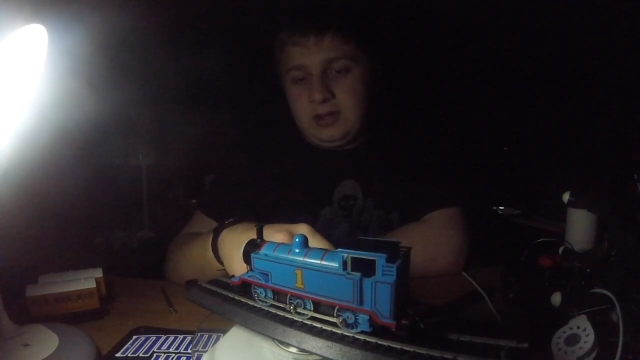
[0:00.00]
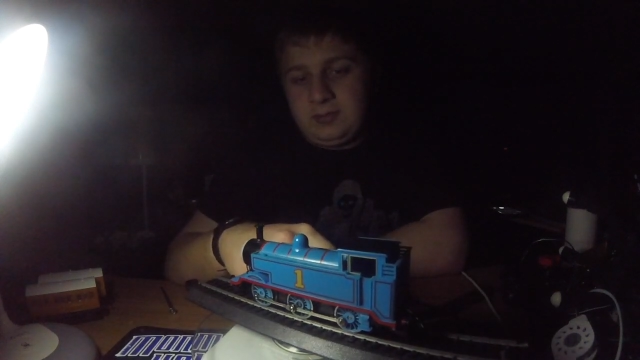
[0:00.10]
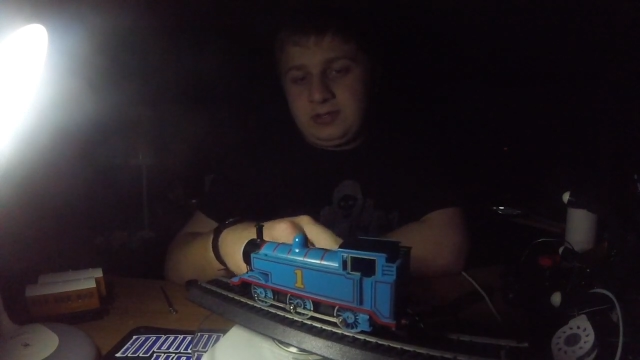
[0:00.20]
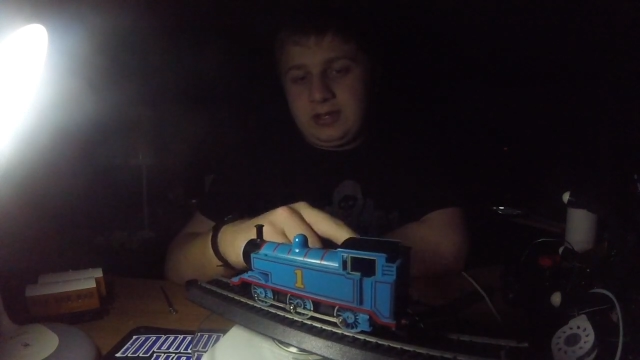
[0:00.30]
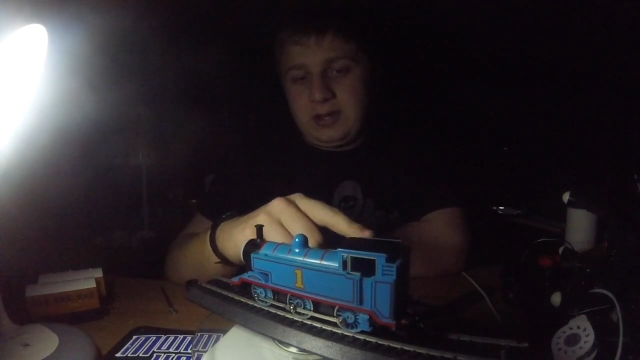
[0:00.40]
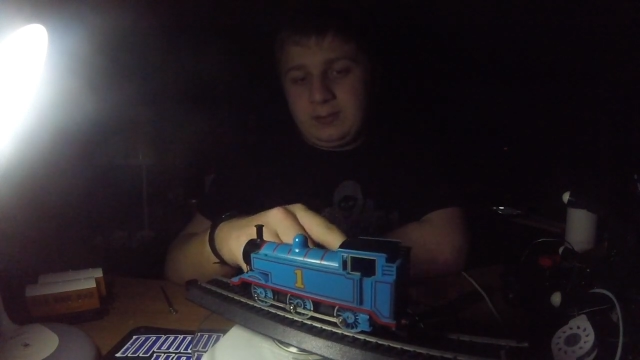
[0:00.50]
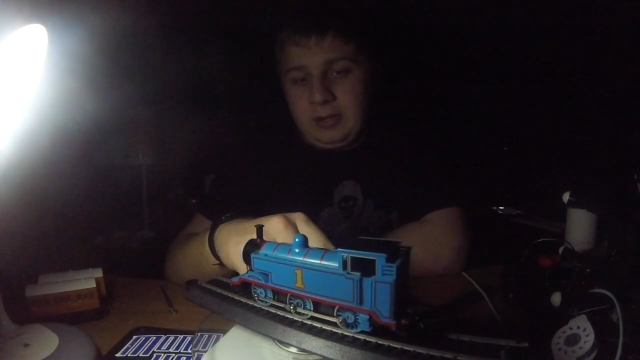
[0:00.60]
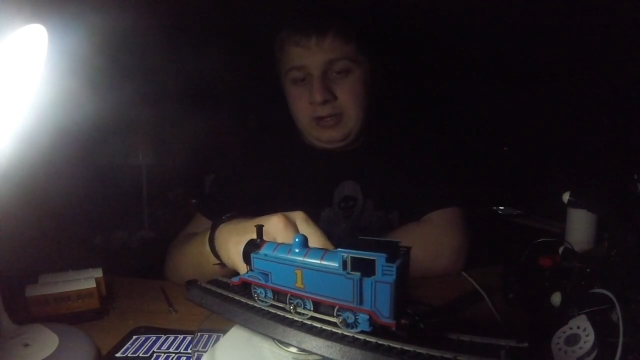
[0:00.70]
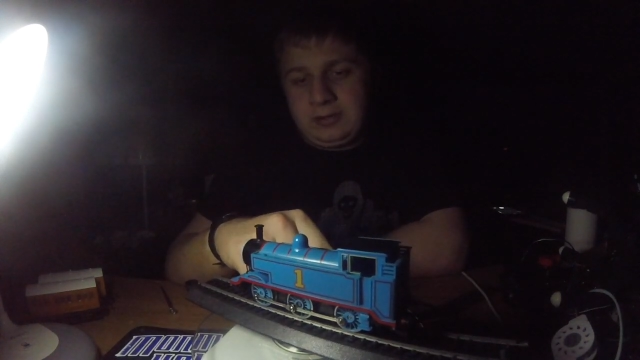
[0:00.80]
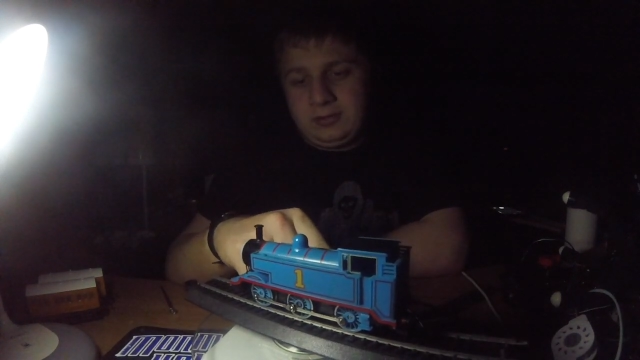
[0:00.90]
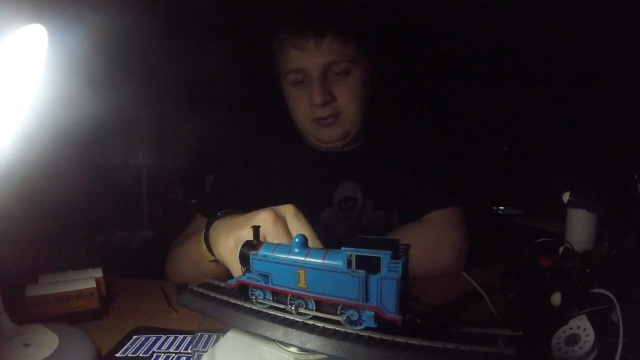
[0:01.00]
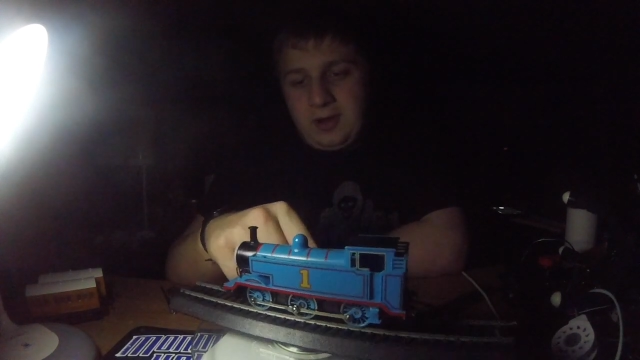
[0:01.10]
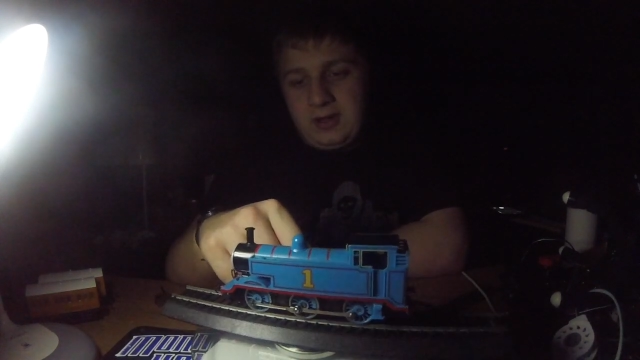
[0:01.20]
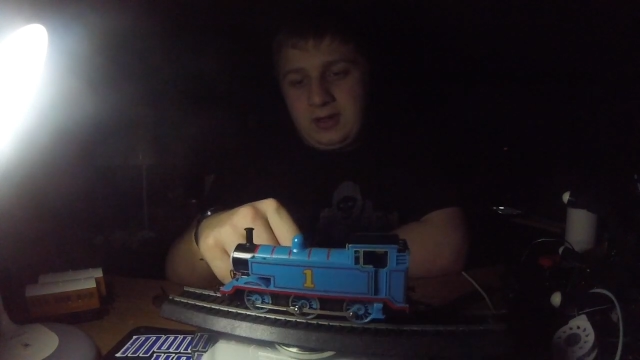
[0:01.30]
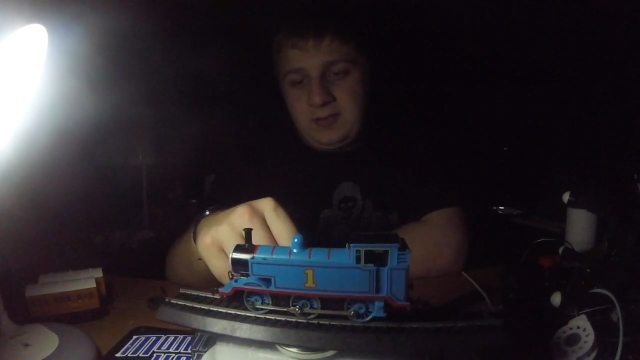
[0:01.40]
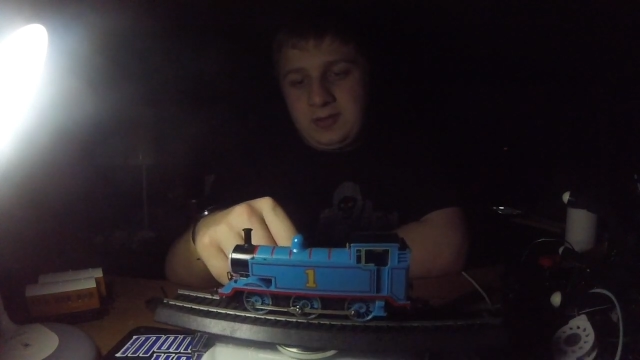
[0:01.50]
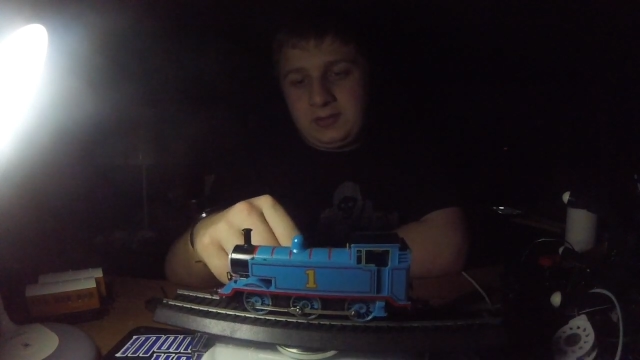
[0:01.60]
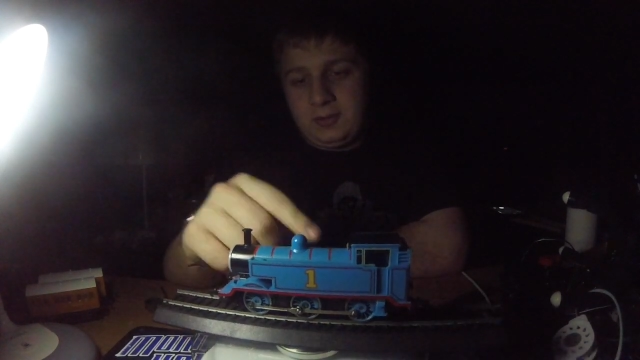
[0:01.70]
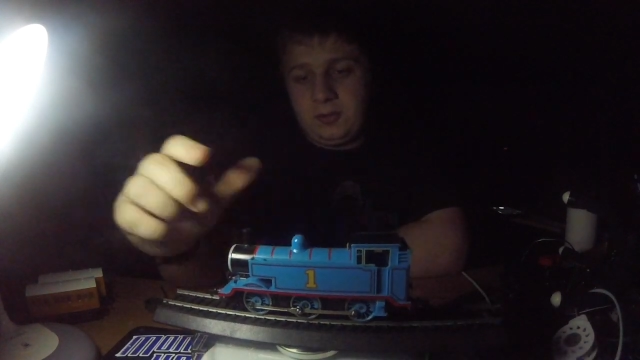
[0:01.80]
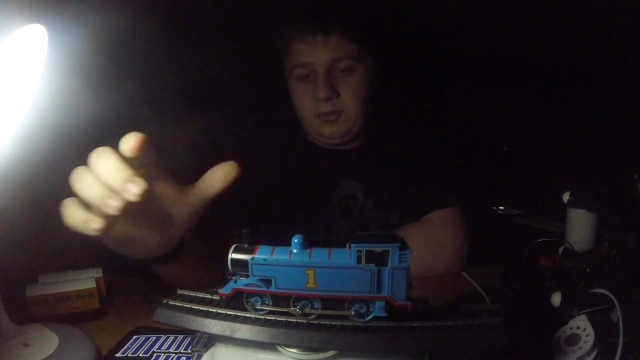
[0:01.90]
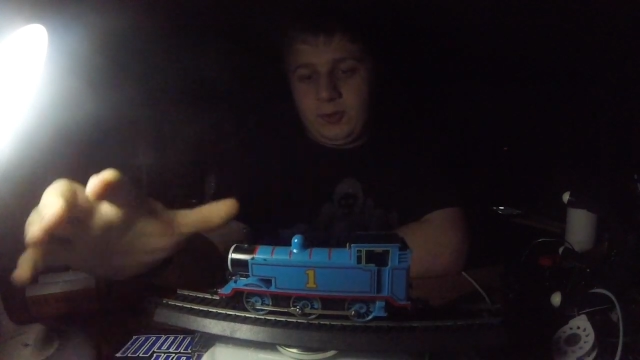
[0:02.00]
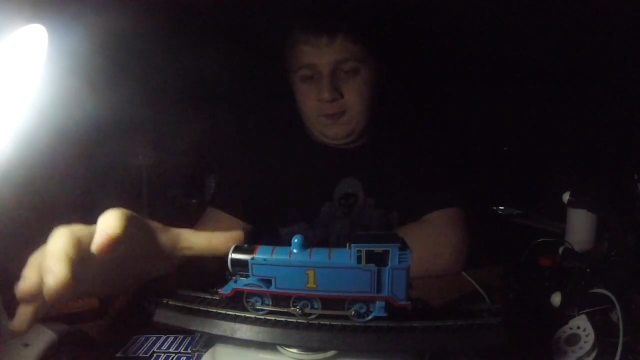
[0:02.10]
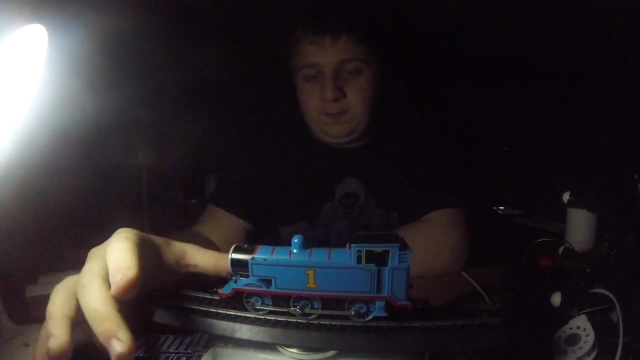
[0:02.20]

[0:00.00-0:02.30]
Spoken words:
sitting in a box waiting to be sold or